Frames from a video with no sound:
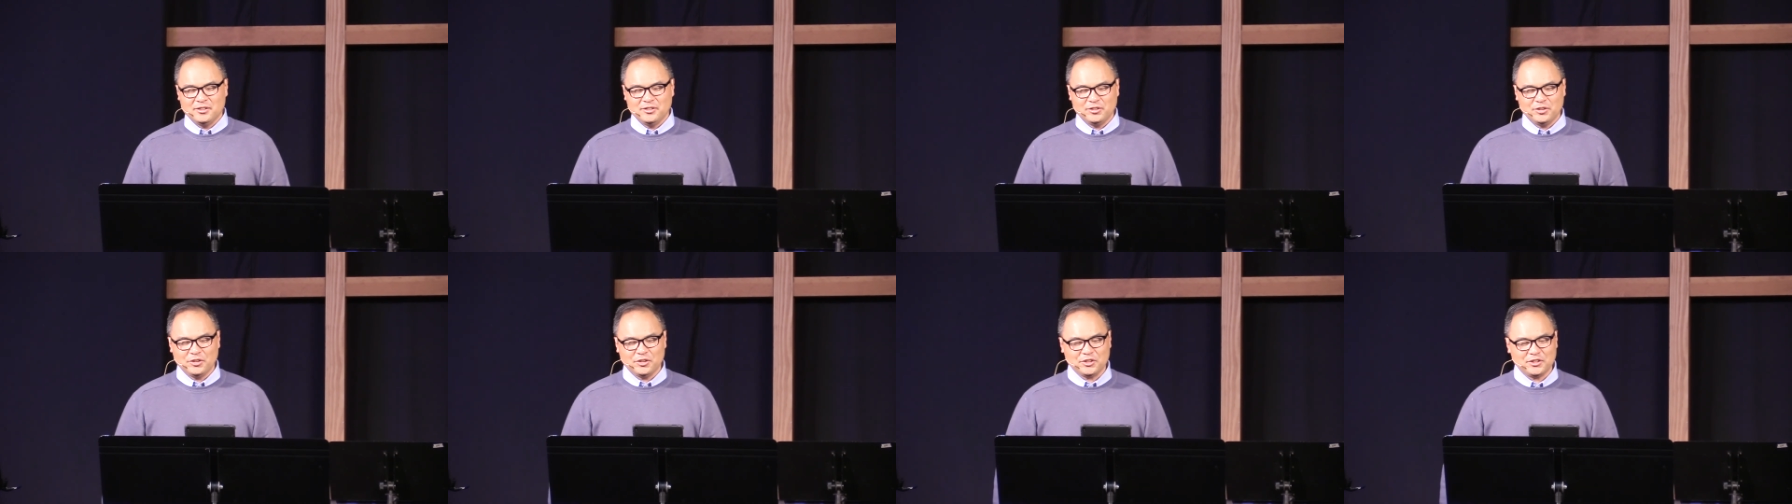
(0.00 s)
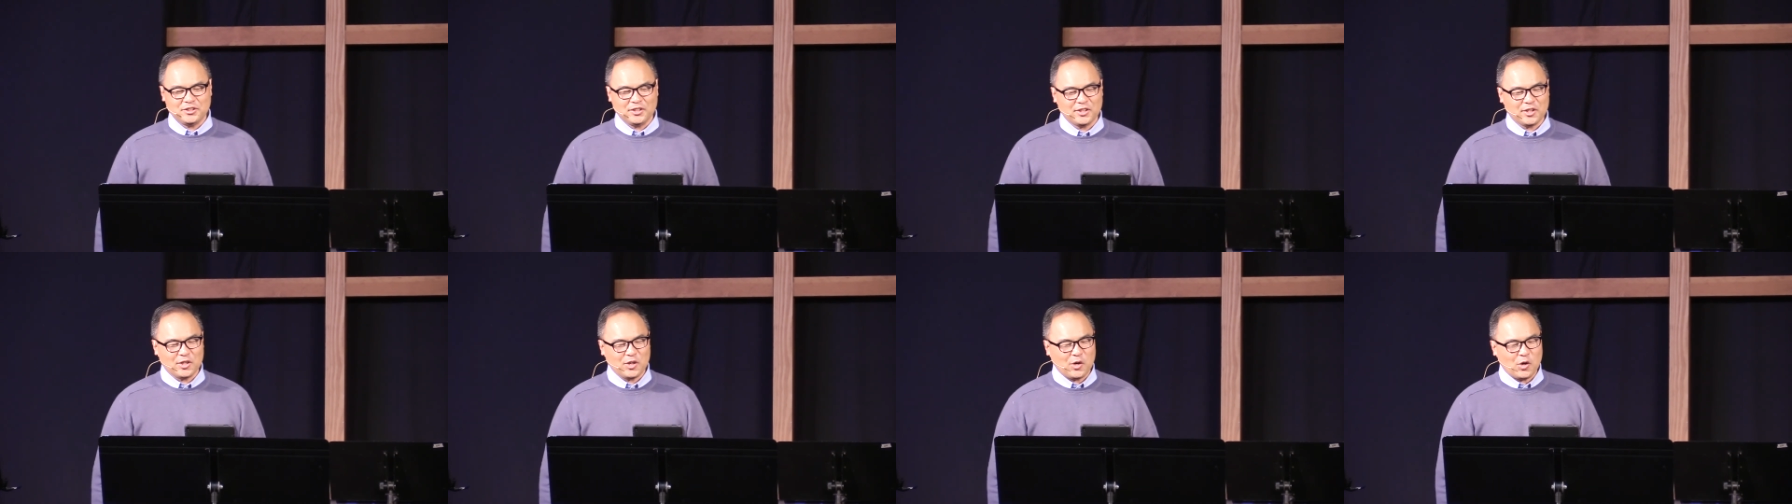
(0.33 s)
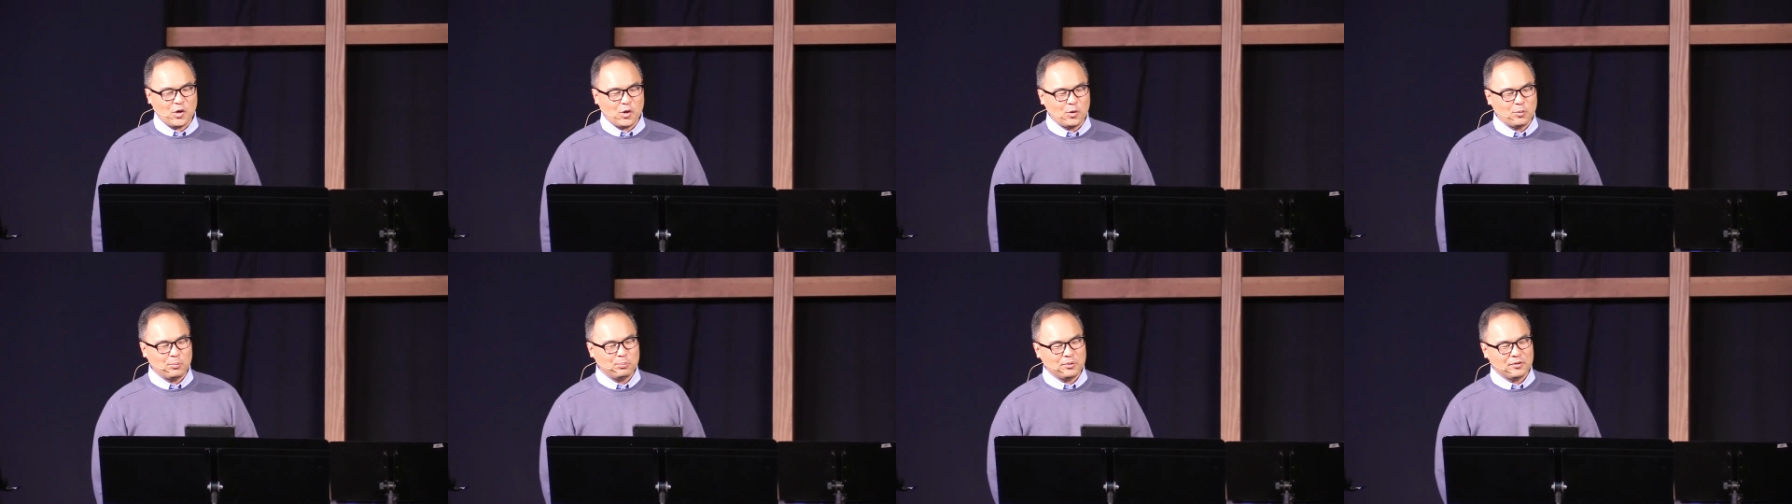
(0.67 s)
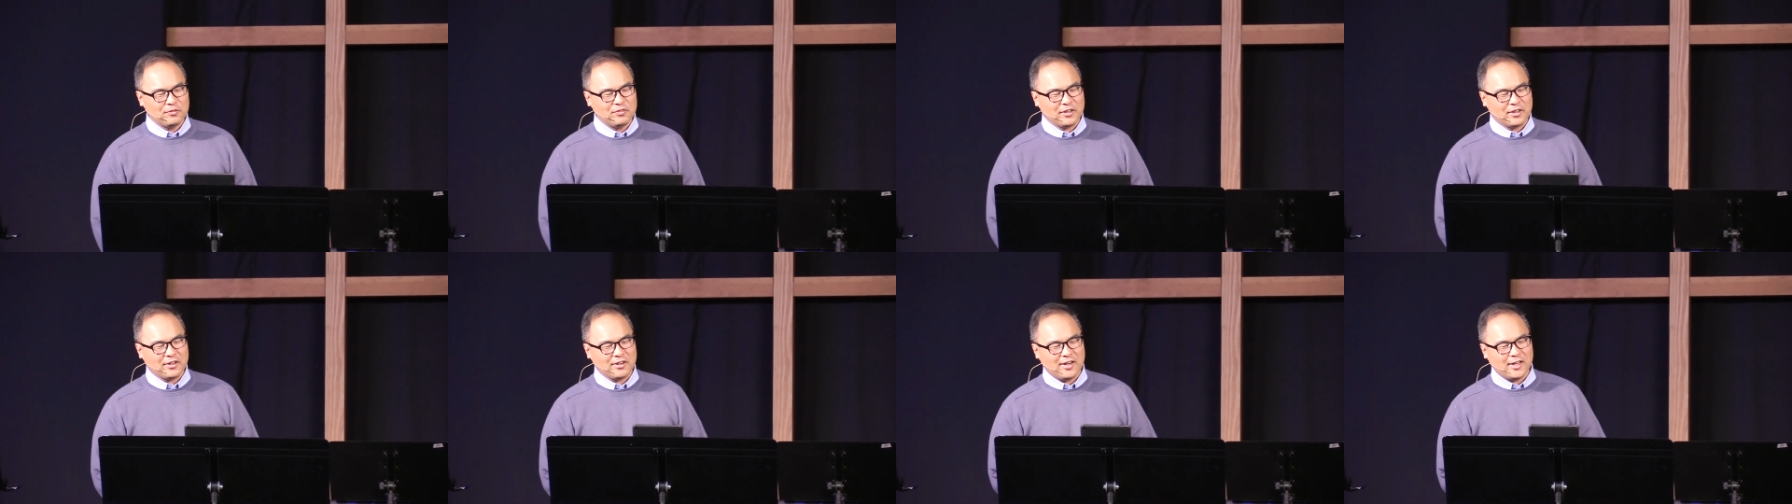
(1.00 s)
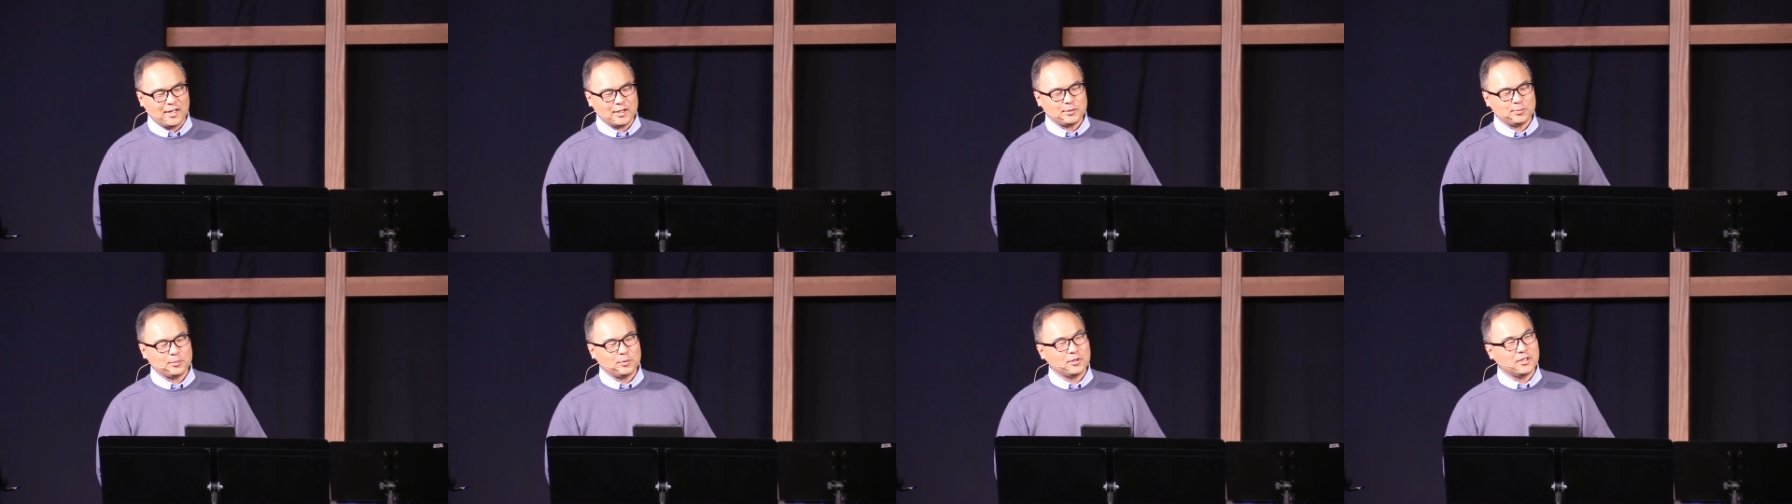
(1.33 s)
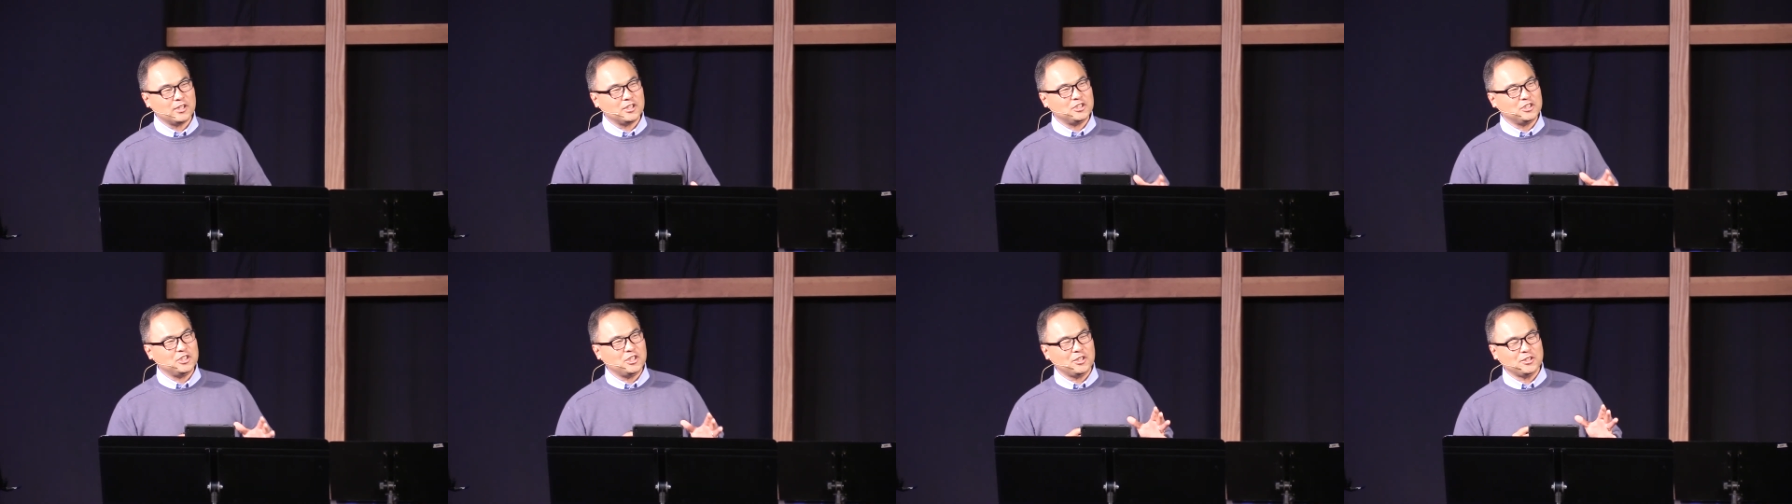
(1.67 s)
Do you see the hope of the gospel
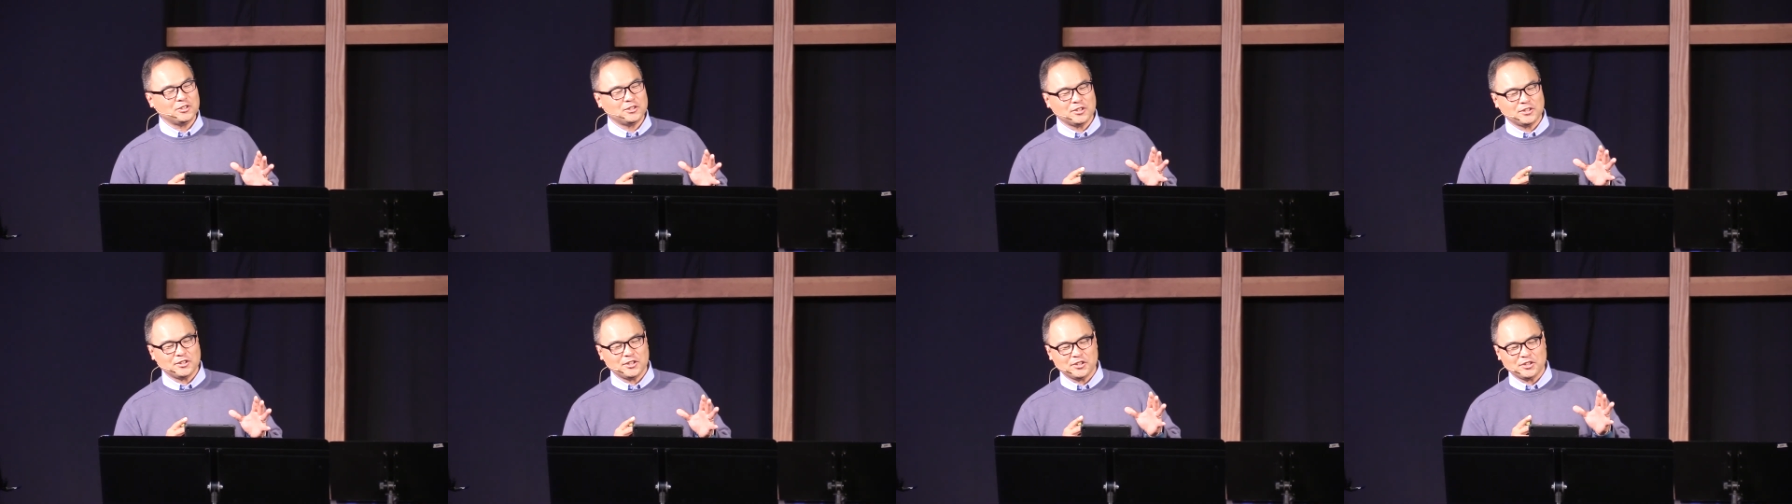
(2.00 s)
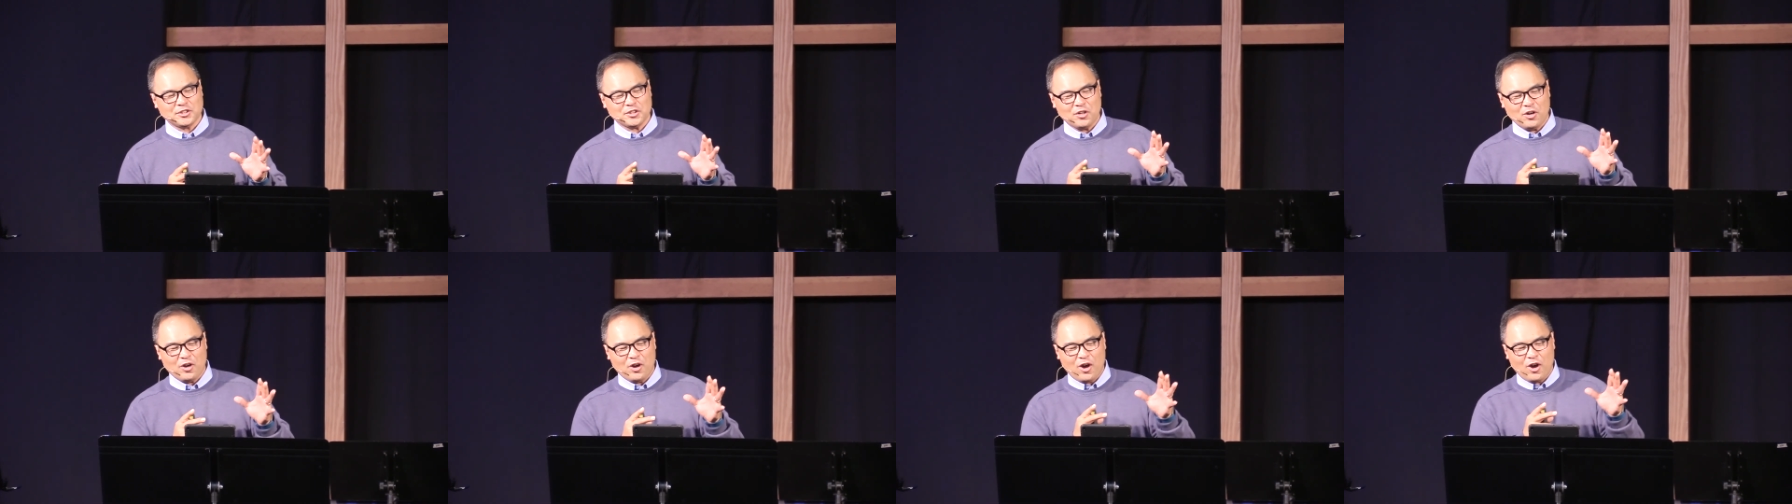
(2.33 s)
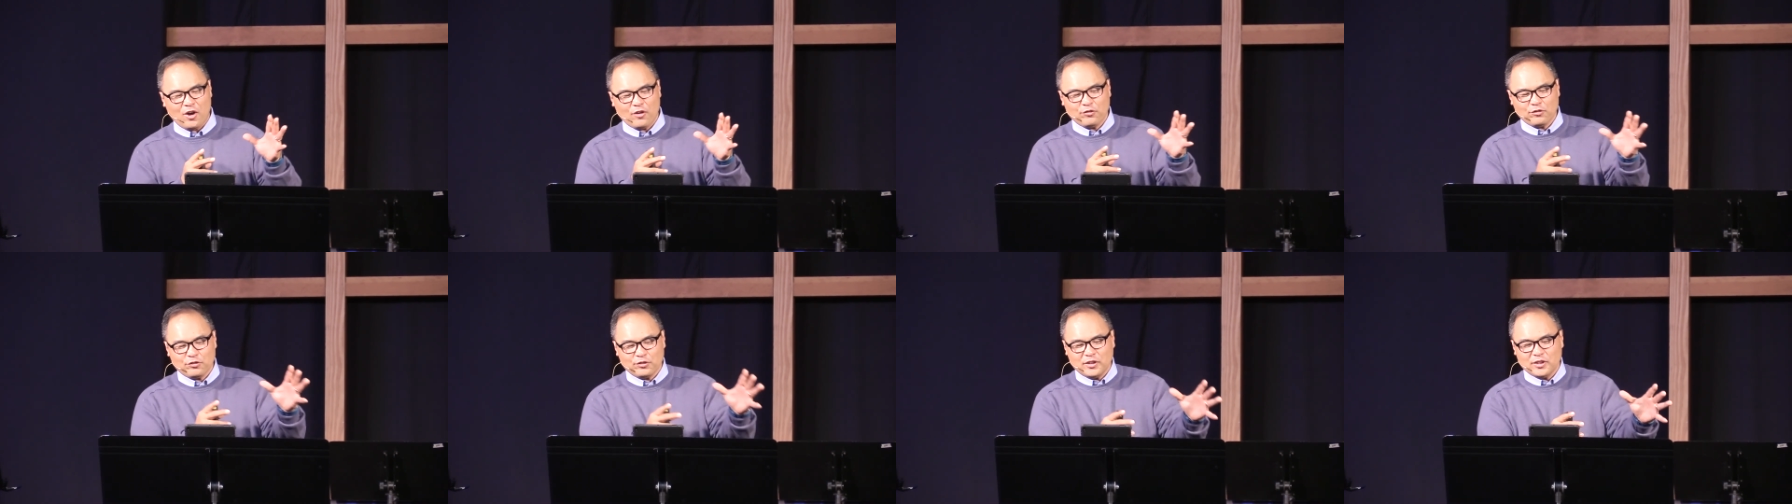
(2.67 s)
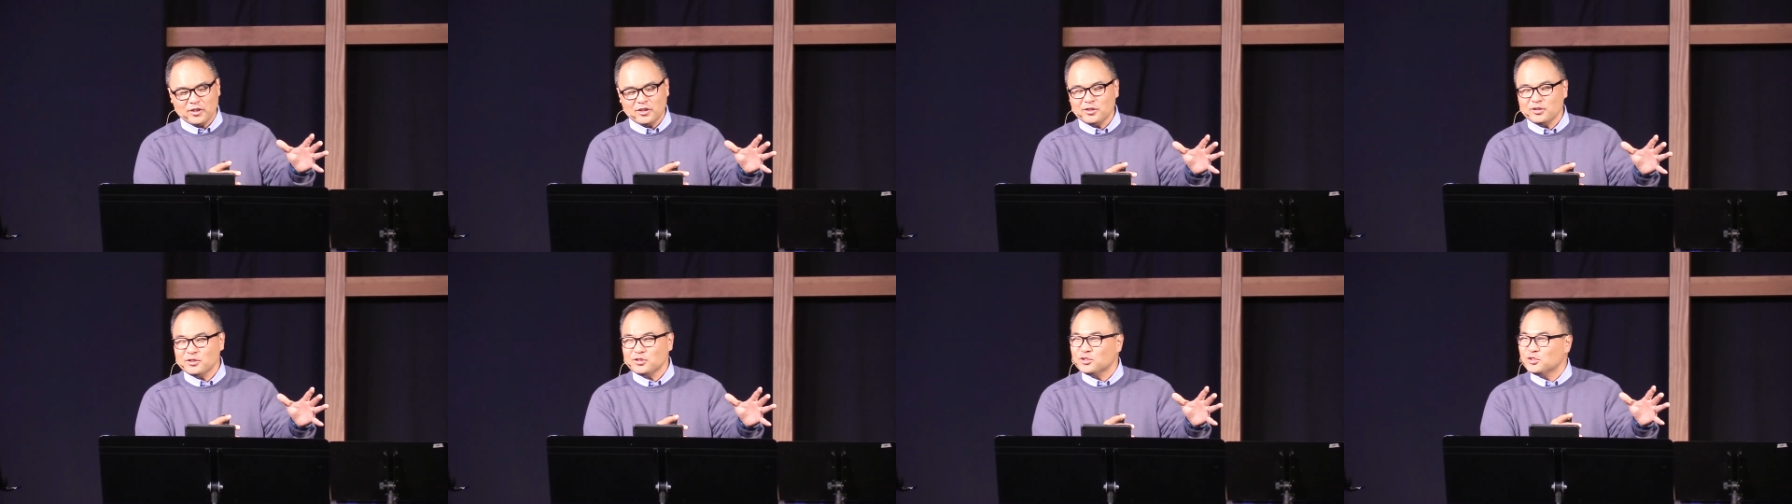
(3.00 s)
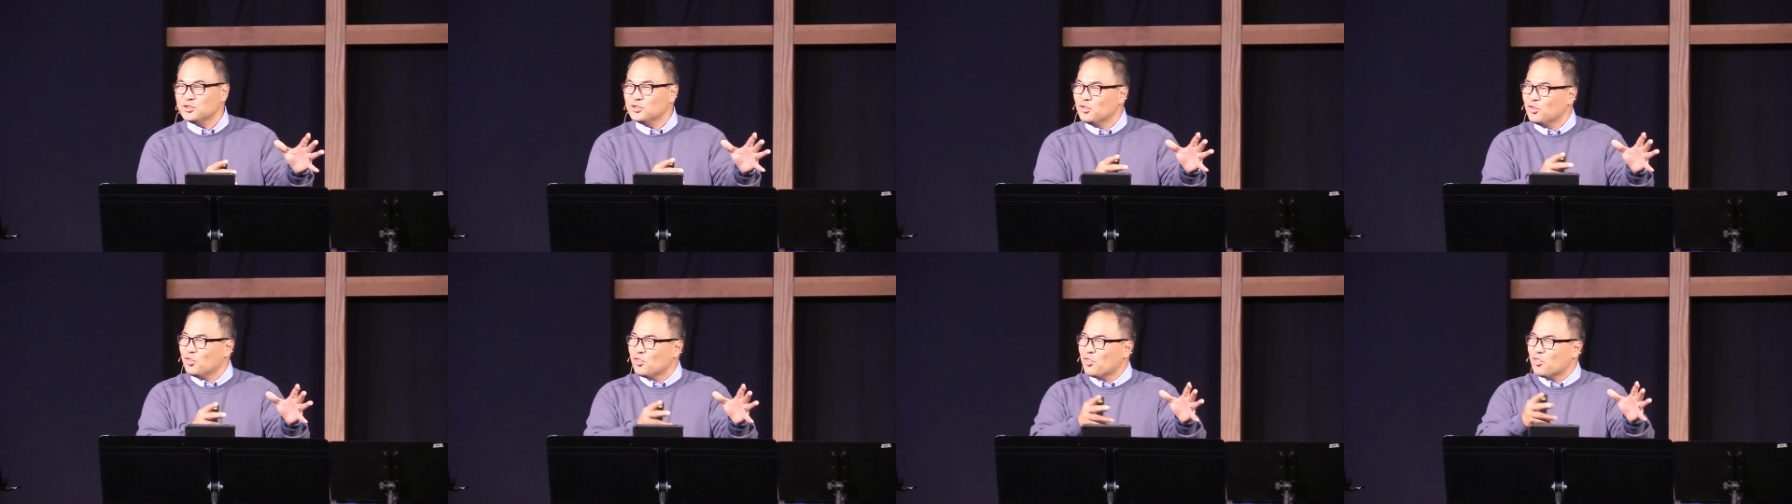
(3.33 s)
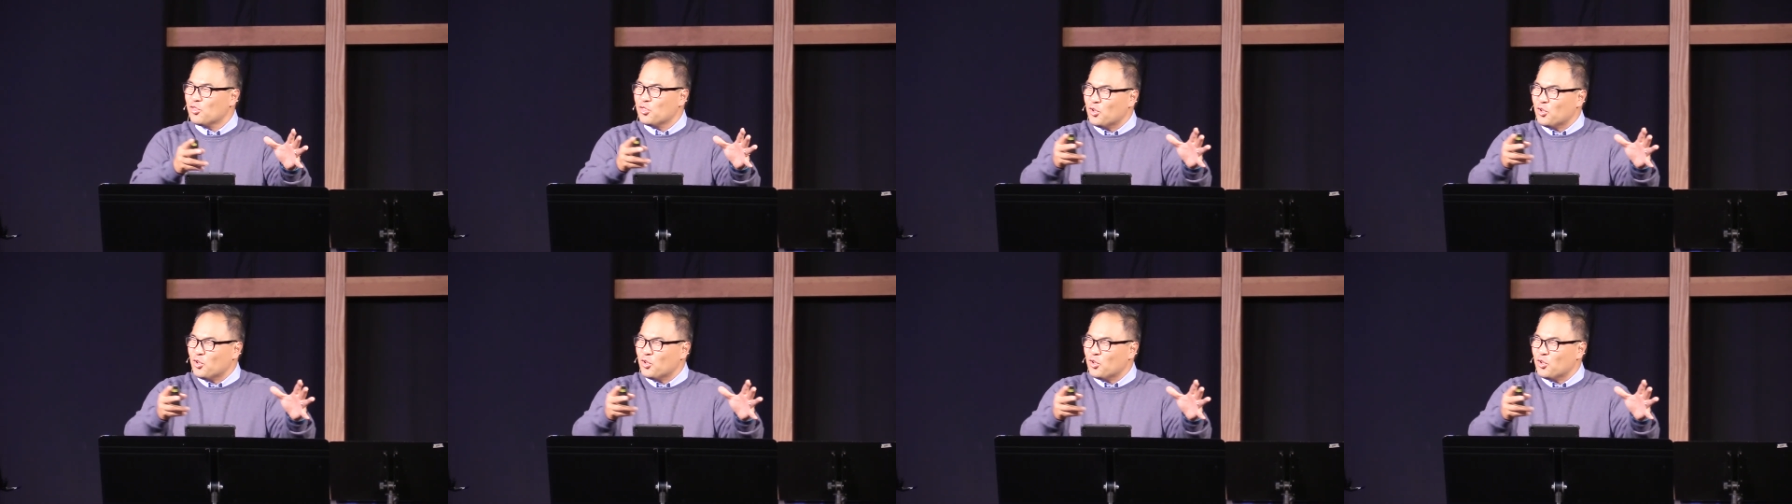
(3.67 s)
that Jesus is offering to